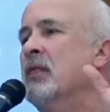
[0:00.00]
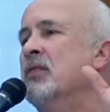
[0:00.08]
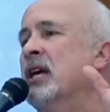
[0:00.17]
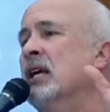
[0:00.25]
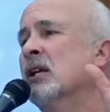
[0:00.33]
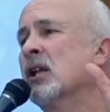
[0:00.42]

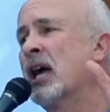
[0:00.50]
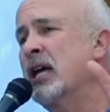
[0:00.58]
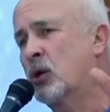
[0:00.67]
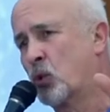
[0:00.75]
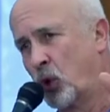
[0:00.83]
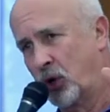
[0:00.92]
They
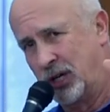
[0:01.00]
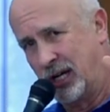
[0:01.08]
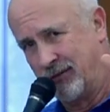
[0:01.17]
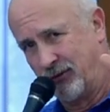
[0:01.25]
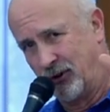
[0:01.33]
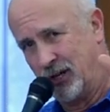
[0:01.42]
like
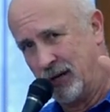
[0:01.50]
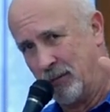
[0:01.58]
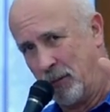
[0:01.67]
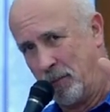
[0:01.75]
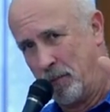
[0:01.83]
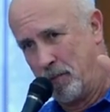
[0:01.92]
working for him.
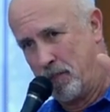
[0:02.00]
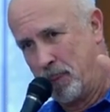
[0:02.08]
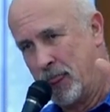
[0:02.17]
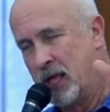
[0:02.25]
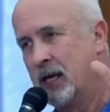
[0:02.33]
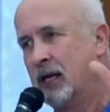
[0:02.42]

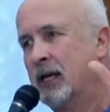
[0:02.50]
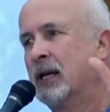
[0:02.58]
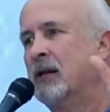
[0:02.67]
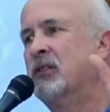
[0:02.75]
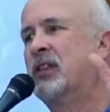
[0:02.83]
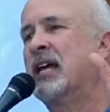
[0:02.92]

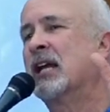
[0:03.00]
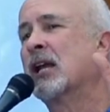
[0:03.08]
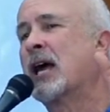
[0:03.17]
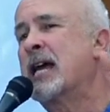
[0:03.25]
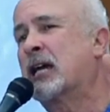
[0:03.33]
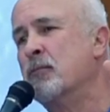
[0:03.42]
They
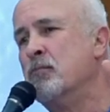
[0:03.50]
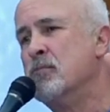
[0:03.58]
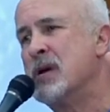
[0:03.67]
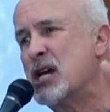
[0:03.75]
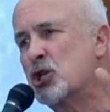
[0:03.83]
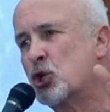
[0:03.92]
like
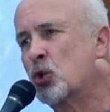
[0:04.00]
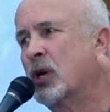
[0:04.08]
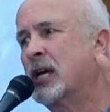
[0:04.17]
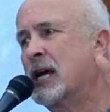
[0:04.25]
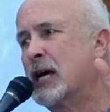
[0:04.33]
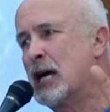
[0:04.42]

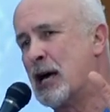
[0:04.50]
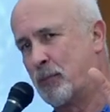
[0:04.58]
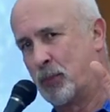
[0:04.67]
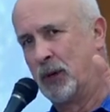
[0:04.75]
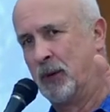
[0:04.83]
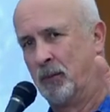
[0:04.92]
measuring up
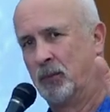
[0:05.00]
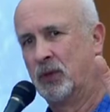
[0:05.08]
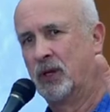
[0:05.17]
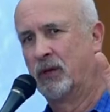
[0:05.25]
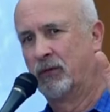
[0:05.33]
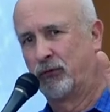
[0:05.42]

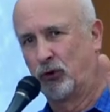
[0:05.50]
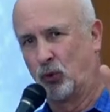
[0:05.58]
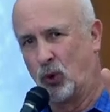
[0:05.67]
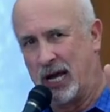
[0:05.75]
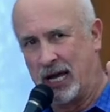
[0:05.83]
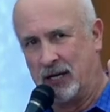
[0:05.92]
for
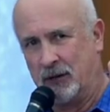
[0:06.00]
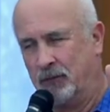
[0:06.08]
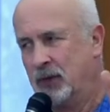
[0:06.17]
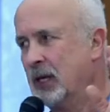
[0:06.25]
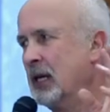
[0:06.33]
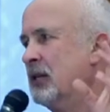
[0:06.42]
Red.
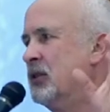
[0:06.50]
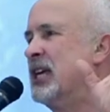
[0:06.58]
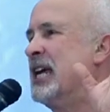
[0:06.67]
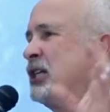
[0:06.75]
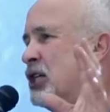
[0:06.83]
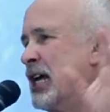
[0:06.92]

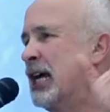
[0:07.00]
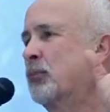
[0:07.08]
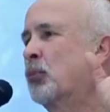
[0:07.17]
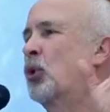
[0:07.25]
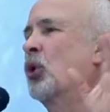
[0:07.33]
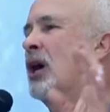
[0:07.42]
They
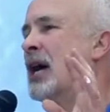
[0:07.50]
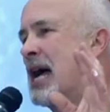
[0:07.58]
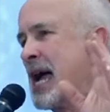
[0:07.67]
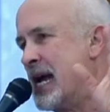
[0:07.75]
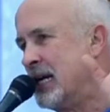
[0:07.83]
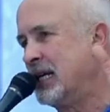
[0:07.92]
take
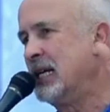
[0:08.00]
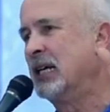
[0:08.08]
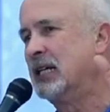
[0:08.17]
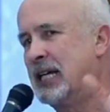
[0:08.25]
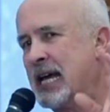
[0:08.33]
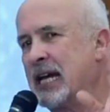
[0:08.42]
pride
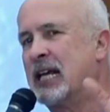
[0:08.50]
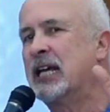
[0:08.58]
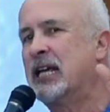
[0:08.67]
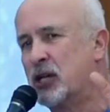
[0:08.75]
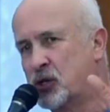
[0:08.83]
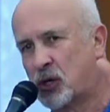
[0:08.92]
in getting
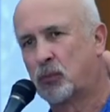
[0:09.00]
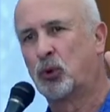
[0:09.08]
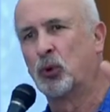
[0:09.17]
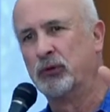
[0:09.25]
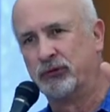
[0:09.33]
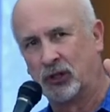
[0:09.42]
his
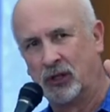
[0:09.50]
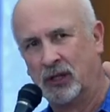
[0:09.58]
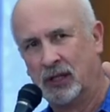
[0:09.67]
approval.